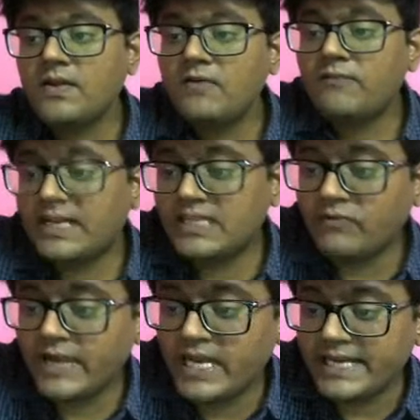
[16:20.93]
For the
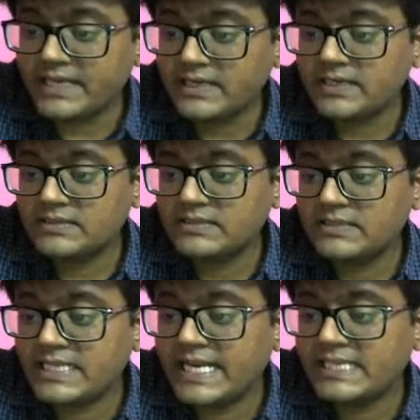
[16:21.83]
violet, the
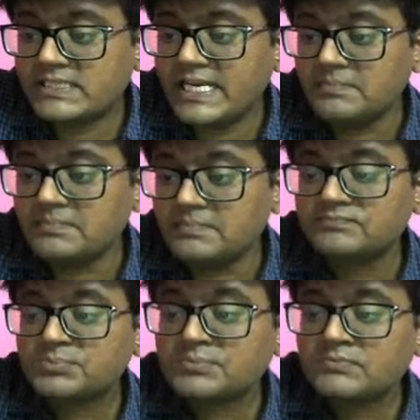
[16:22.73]
other extreme,
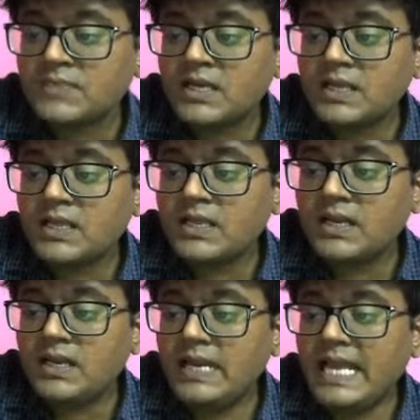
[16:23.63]

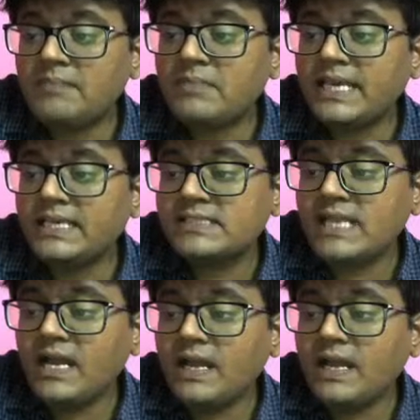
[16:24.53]
lambda is the